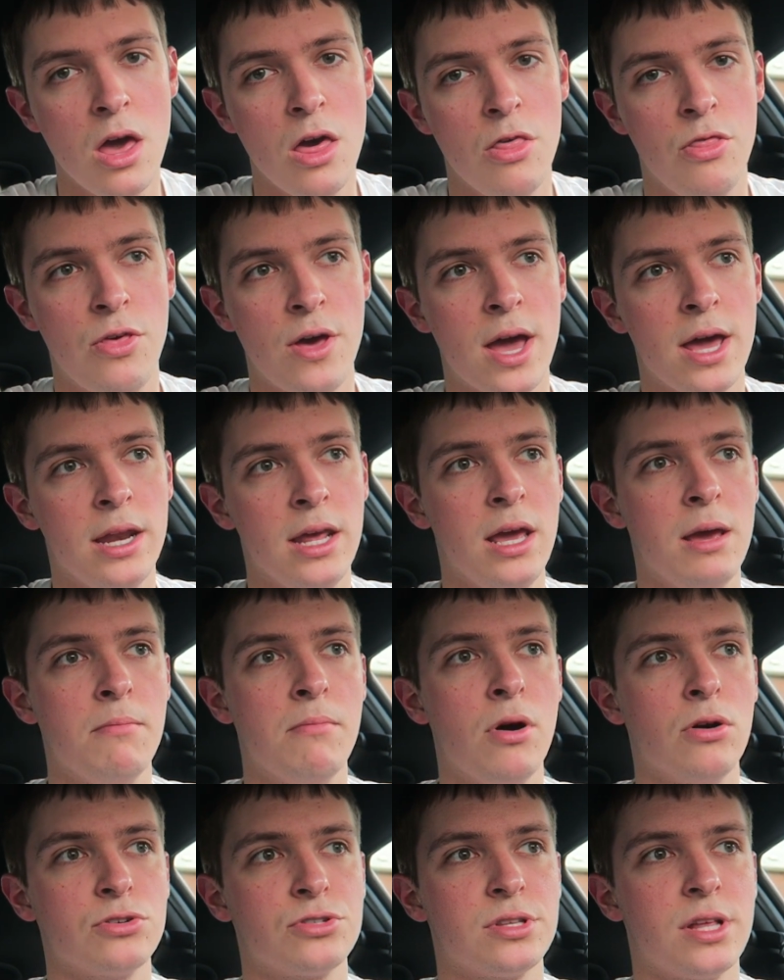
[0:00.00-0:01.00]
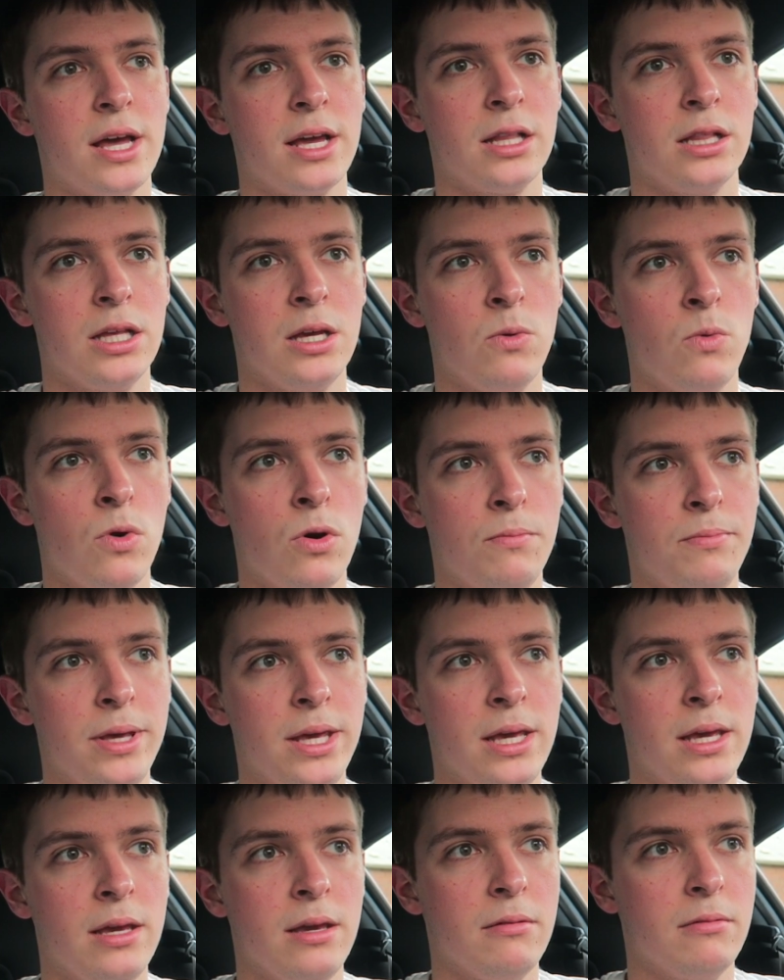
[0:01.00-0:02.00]
then it most likely will
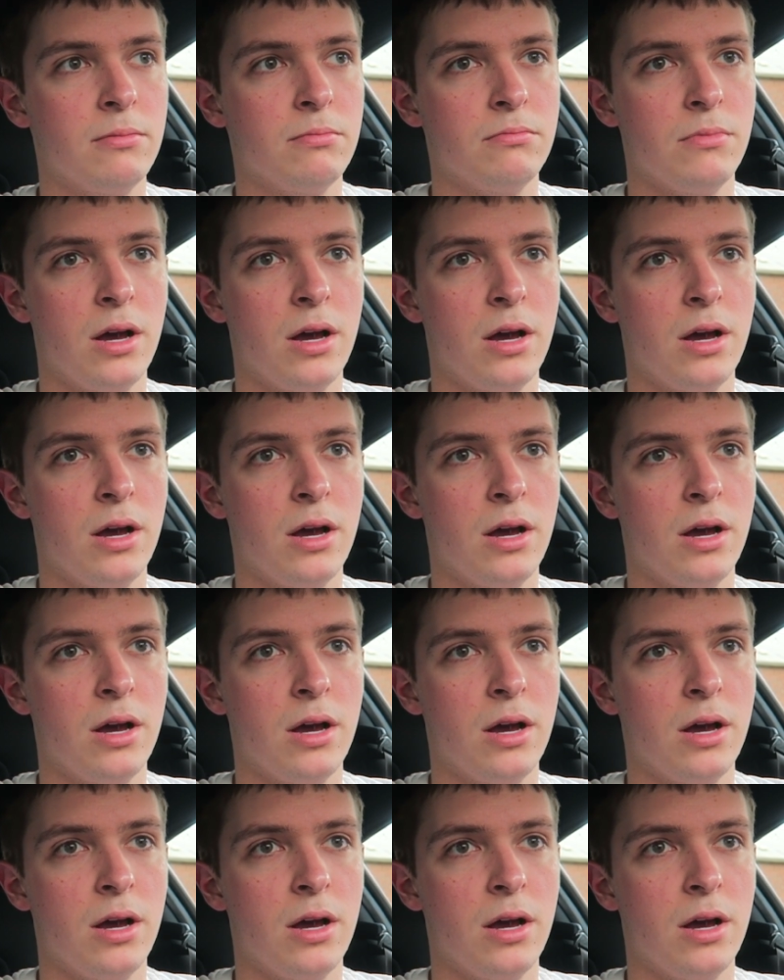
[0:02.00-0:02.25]
be